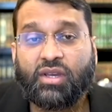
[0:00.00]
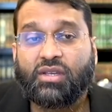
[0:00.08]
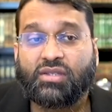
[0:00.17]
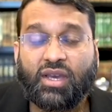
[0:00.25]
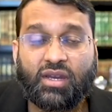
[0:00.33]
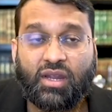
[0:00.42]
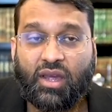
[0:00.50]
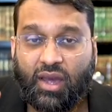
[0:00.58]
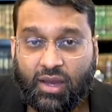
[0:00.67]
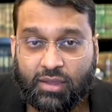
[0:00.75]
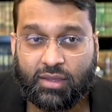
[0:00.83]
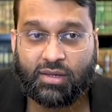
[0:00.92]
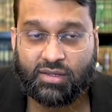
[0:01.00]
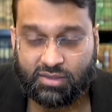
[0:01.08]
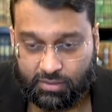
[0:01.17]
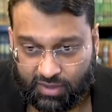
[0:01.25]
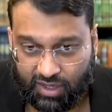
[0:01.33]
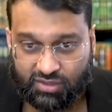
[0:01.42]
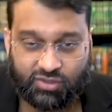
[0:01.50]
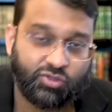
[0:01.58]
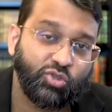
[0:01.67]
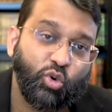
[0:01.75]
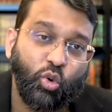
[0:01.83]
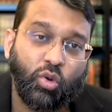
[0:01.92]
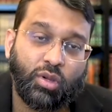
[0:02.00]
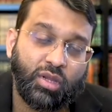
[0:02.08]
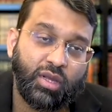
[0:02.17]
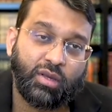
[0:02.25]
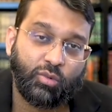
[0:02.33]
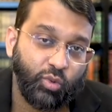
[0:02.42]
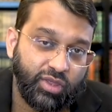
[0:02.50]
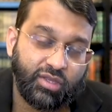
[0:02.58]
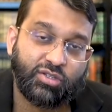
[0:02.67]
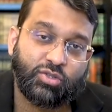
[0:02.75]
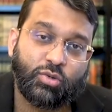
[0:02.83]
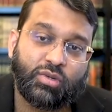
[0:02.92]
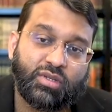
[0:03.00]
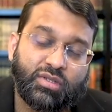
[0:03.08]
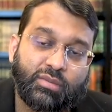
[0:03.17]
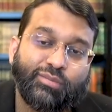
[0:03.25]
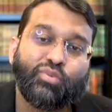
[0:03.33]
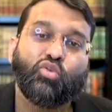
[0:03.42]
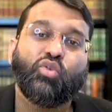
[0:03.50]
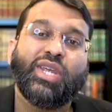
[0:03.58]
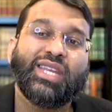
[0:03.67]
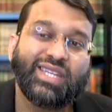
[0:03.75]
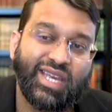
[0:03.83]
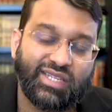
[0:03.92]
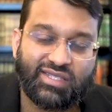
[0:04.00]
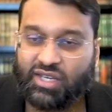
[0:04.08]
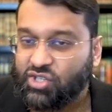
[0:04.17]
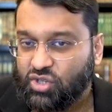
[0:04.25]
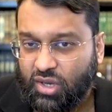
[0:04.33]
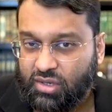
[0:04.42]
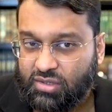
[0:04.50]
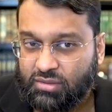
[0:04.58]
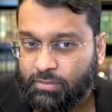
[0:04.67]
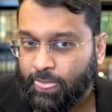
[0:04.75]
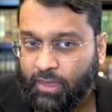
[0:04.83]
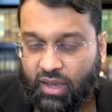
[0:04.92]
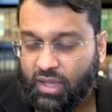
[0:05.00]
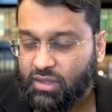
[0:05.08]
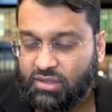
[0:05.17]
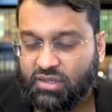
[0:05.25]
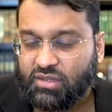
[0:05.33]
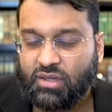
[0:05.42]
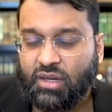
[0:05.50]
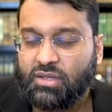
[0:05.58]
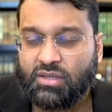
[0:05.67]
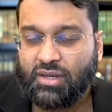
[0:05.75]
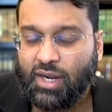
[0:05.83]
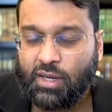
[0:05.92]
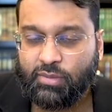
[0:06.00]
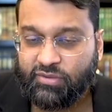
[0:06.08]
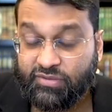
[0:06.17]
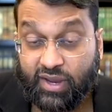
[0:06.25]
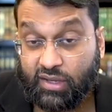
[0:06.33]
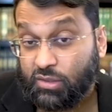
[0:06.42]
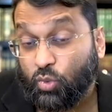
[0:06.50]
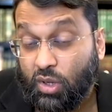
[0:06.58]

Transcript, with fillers: is that Atharism as a school within Sunnism predates Ash'arism, and this is an undeniable fact.